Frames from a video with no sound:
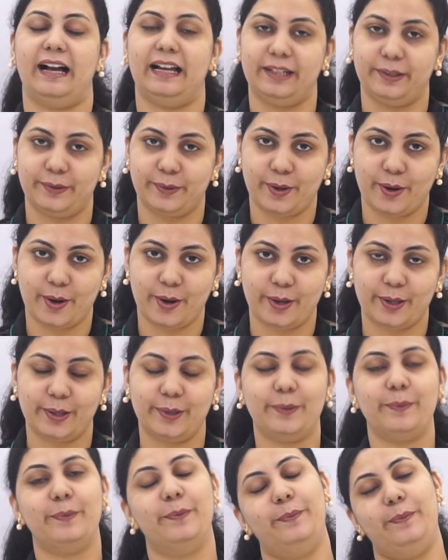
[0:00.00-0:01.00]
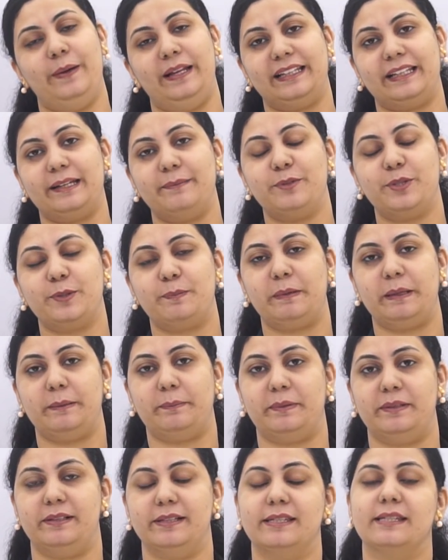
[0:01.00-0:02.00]
Hello all, welcome to
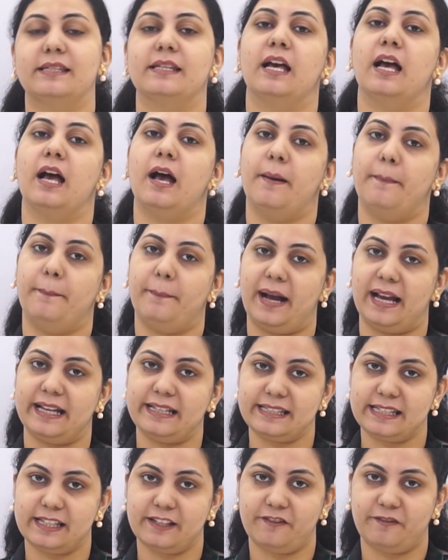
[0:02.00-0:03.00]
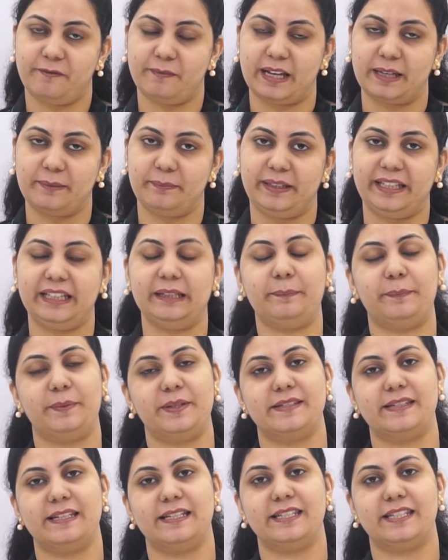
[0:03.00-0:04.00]
Pebbles. Myself Manmeet
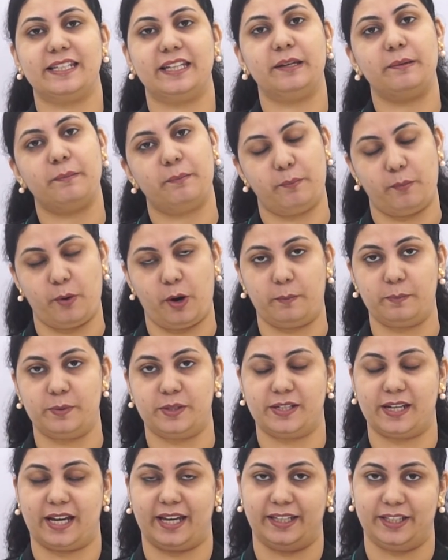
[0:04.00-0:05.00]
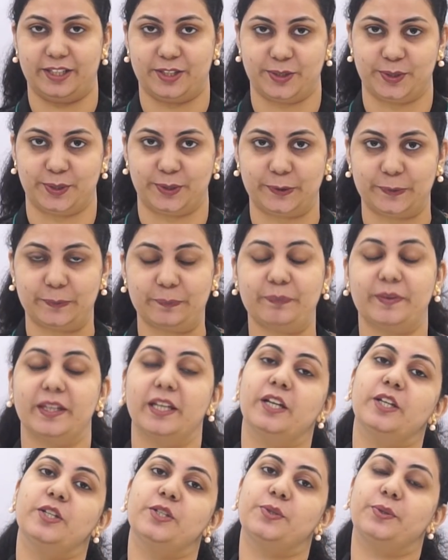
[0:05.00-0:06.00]
presenting Mom's Diary to you.
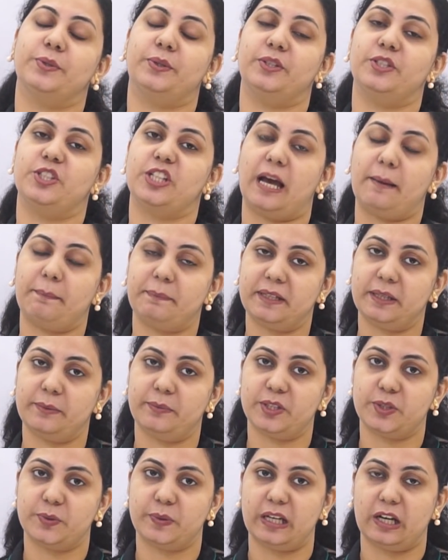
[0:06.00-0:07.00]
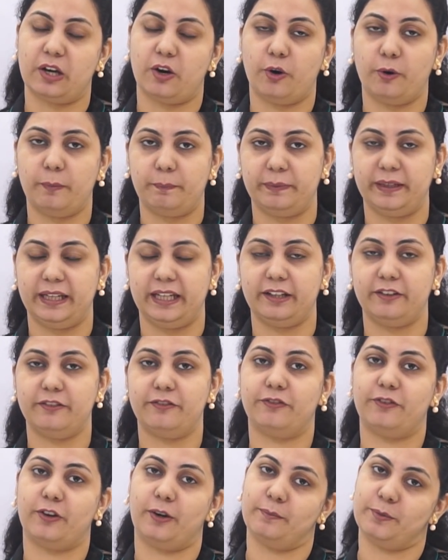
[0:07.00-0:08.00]
So the chapter which we are opening
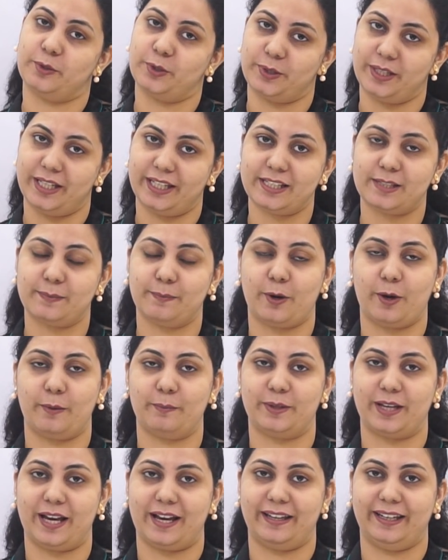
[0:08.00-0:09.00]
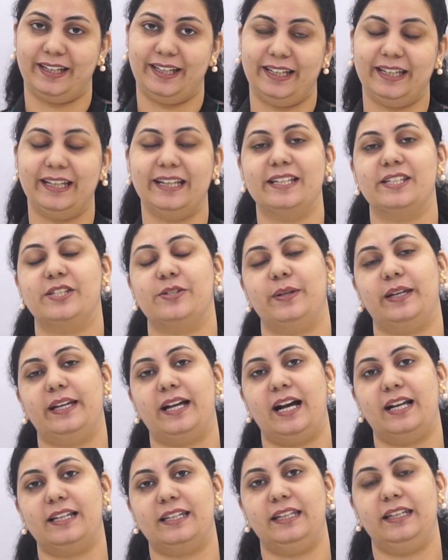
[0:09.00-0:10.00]
from today's Mom Diary is
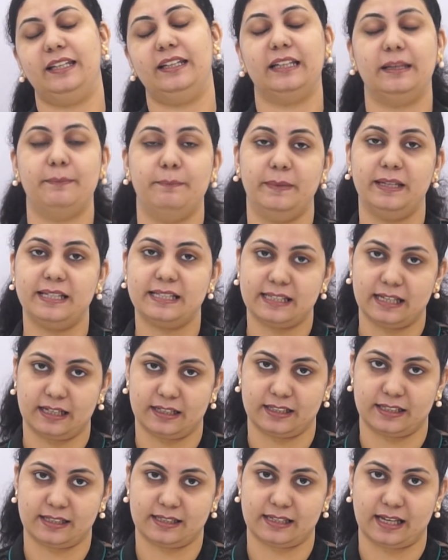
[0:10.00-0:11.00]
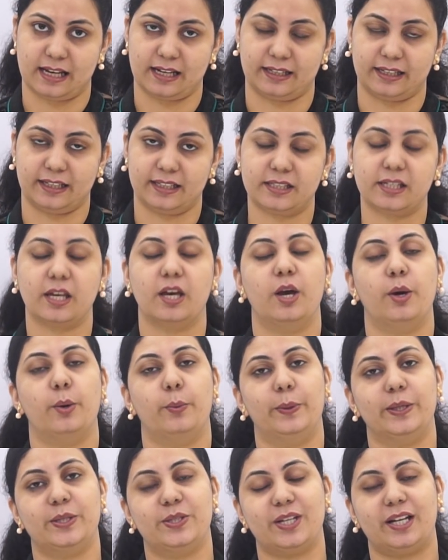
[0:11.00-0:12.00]
regarding the misunderstandings
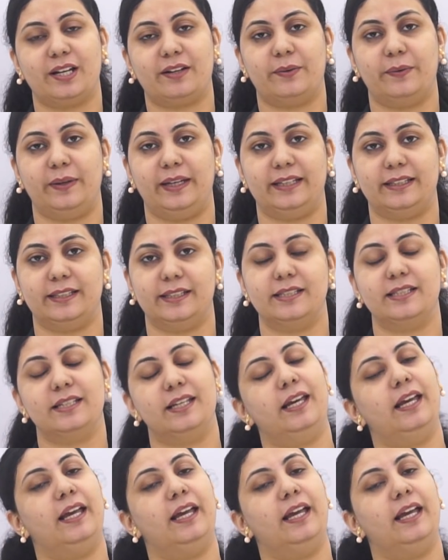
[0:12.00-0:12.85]
which are created